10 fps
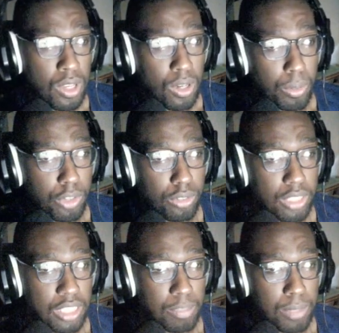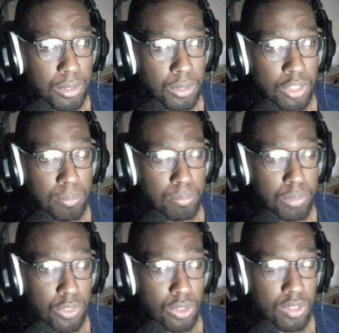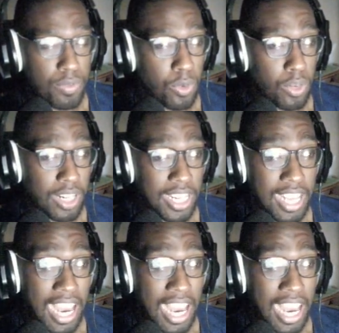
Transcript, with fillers: originally composed on Persona four.